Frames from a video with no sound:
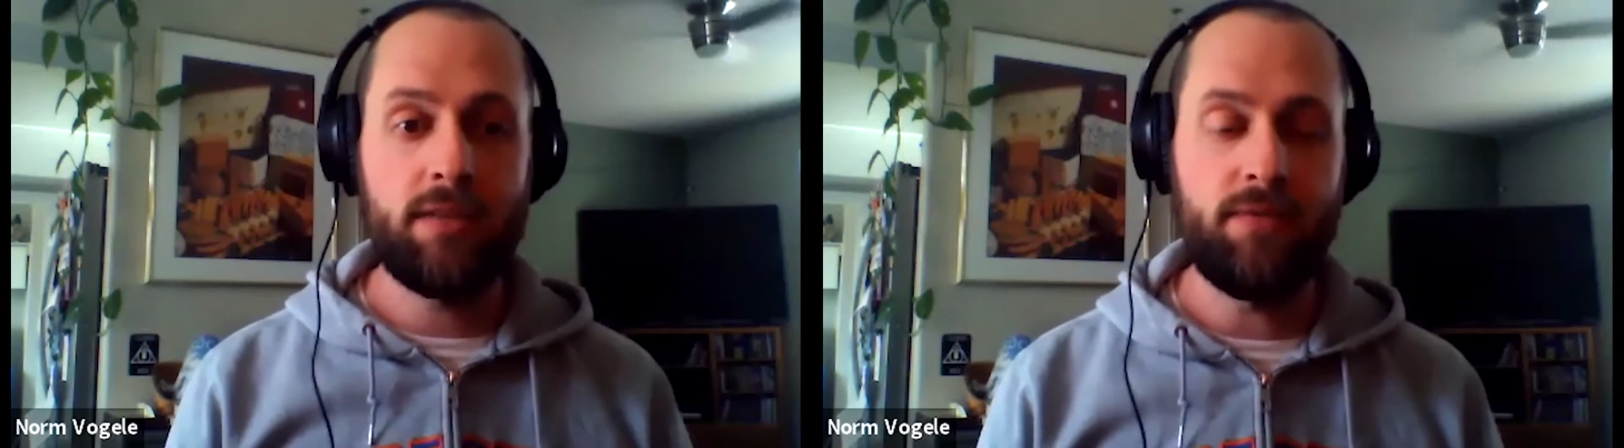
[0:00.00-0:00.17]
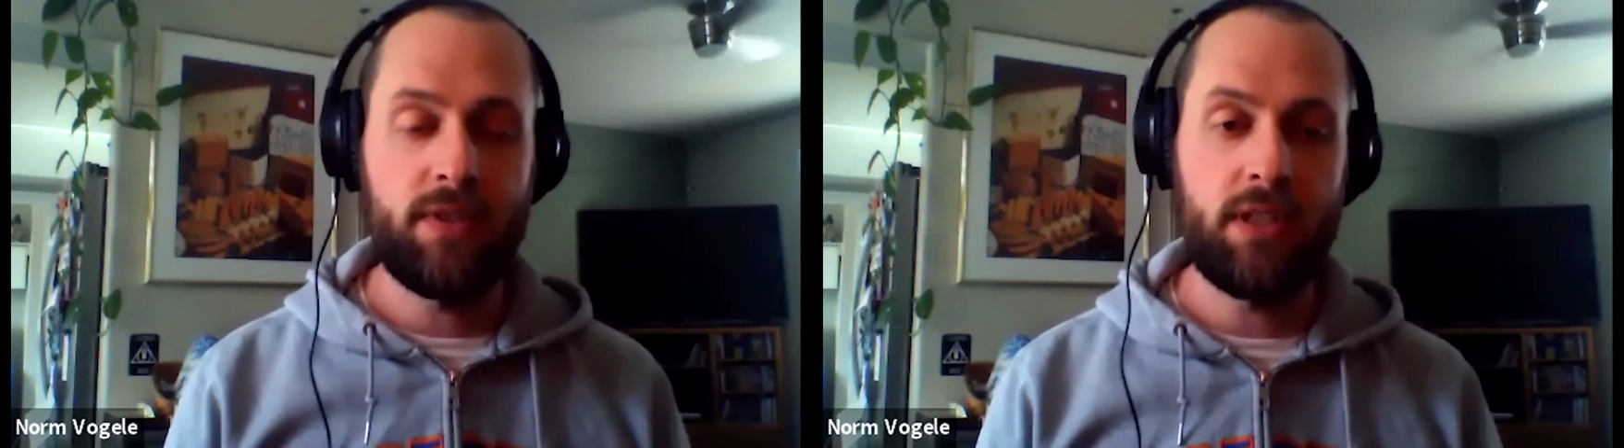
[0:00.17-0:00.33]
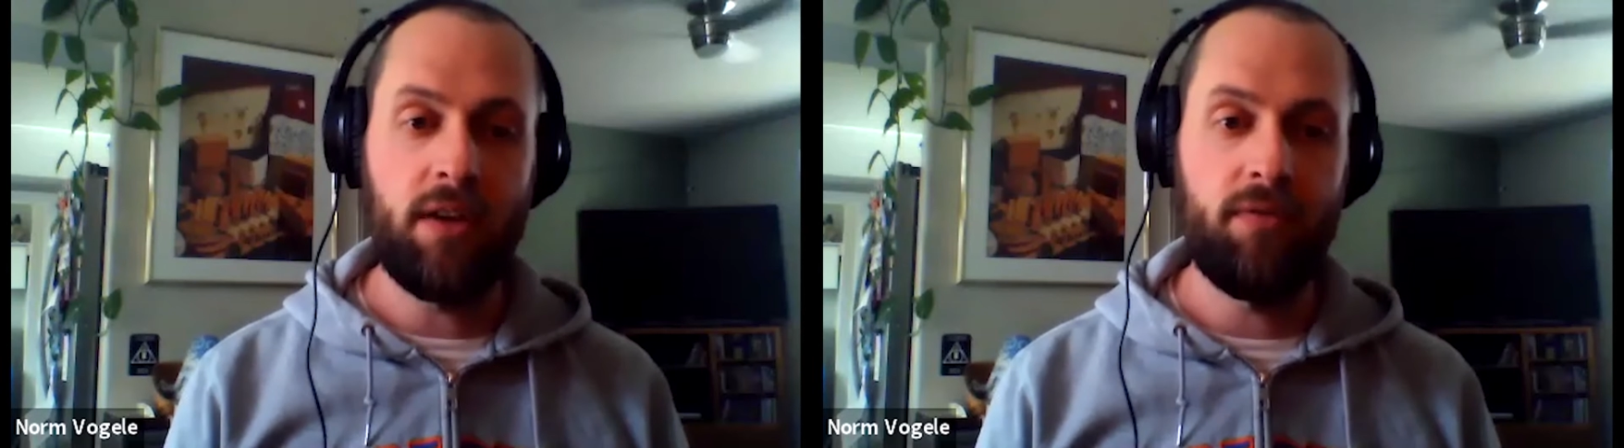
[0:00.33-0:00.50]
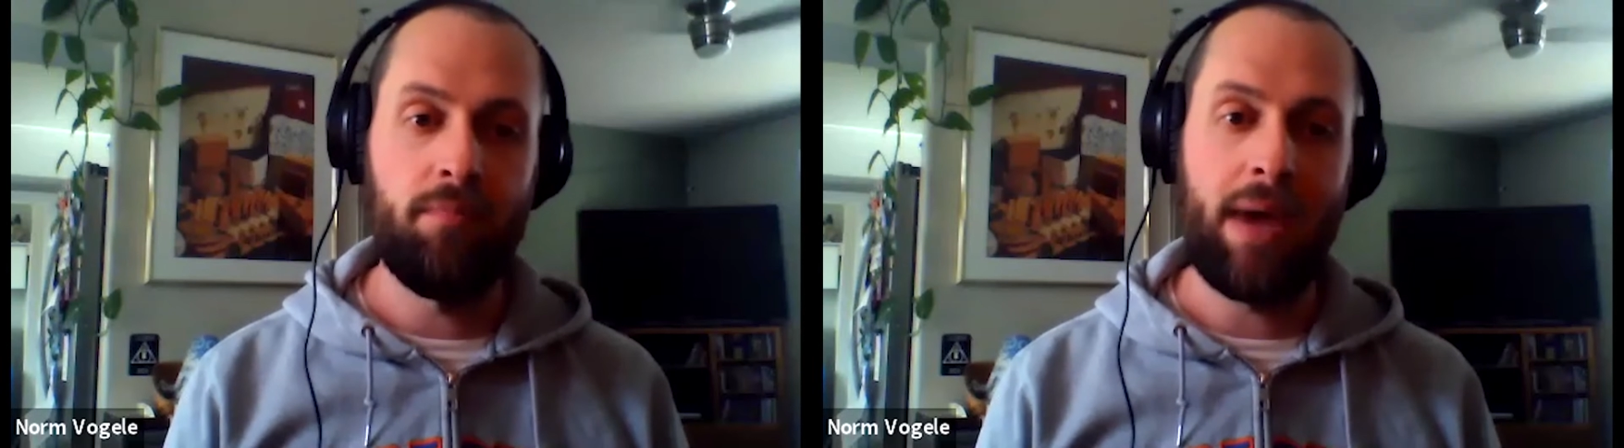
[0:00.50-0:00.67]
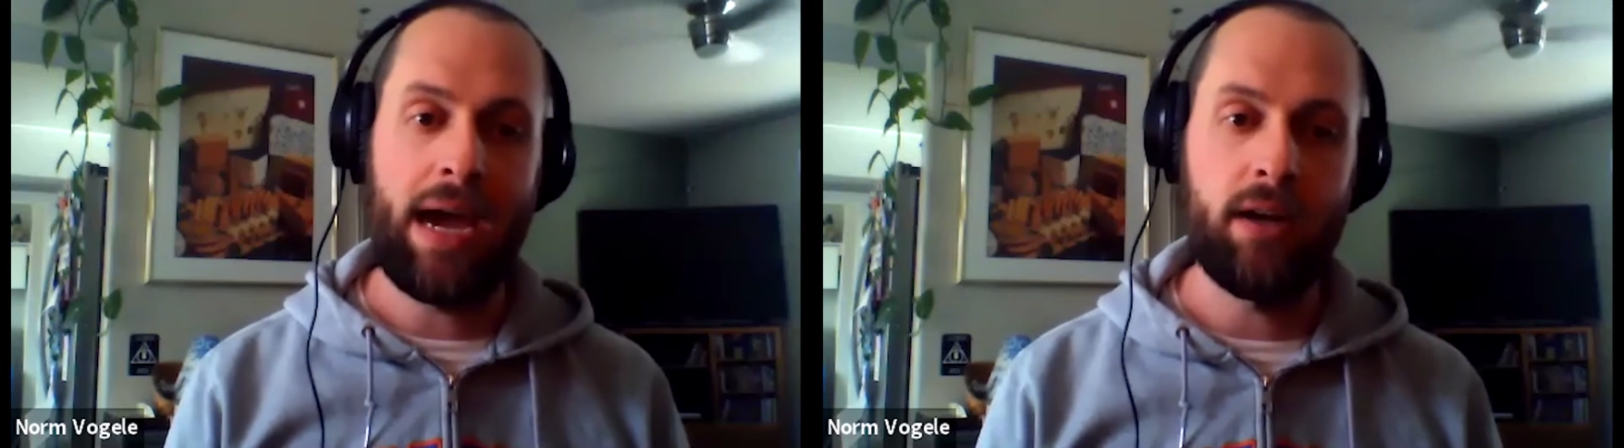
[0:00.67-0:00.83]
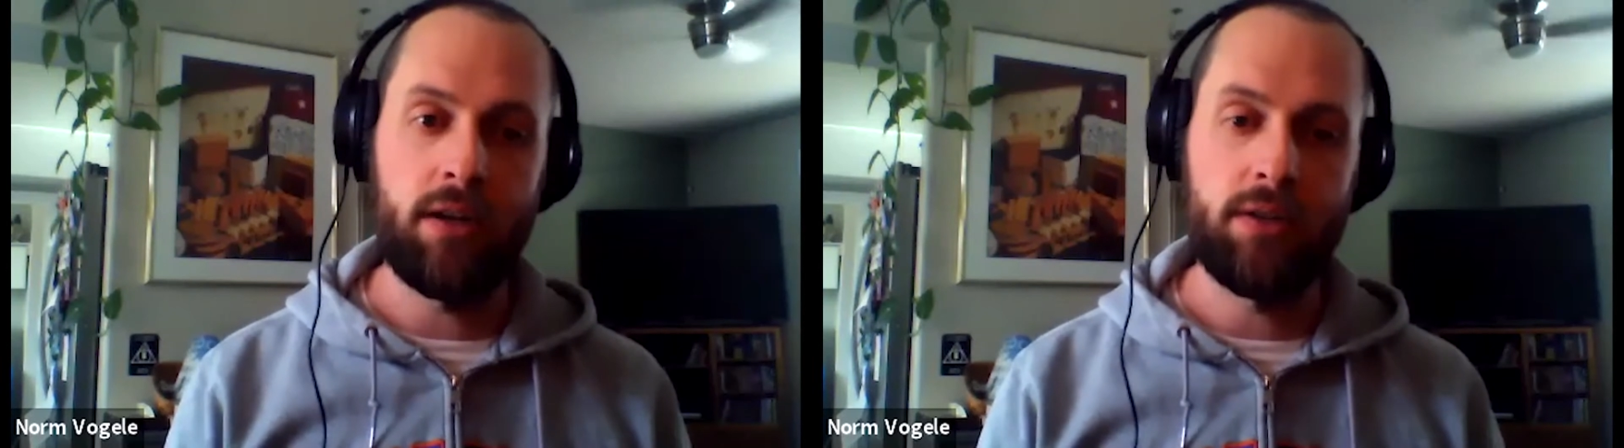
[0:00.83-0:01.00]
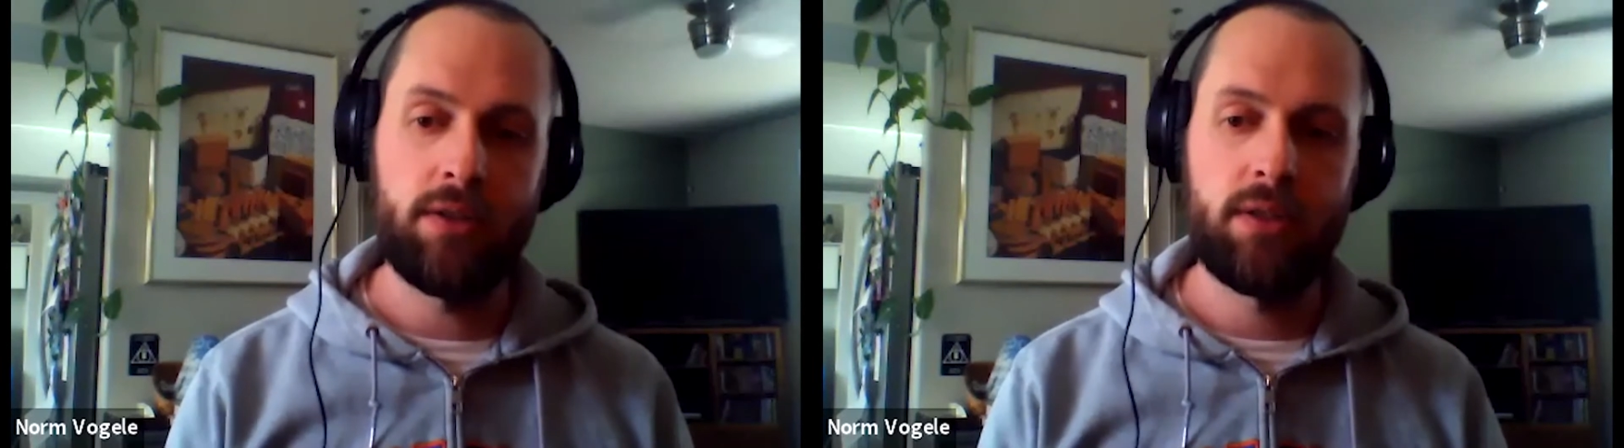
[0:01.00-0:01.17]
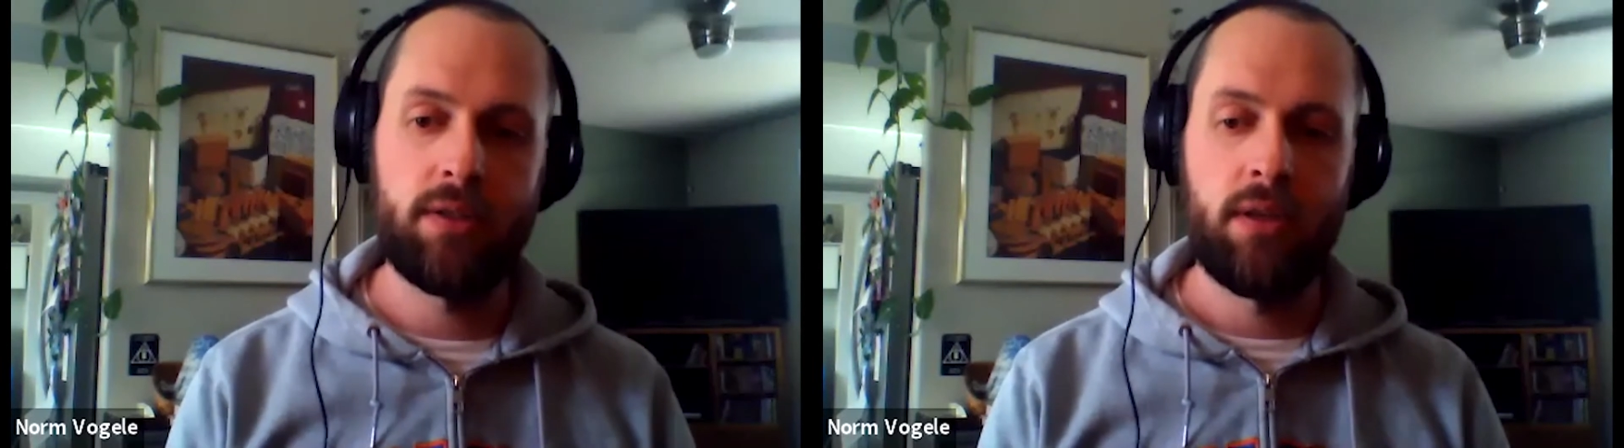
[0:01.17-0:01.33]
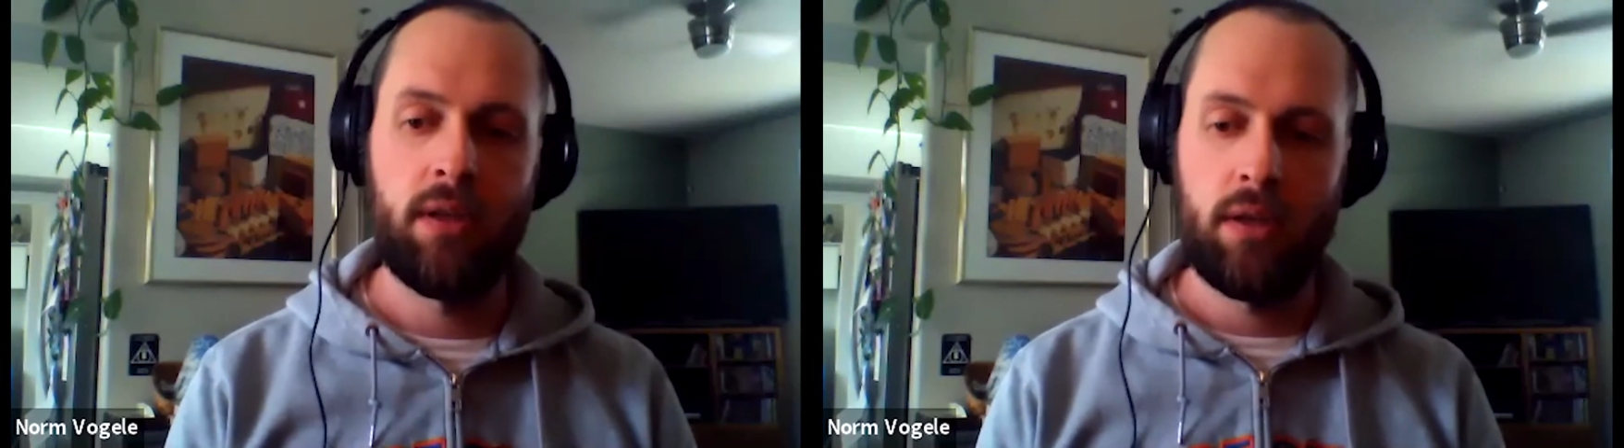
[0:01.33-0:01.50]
of stuff matters.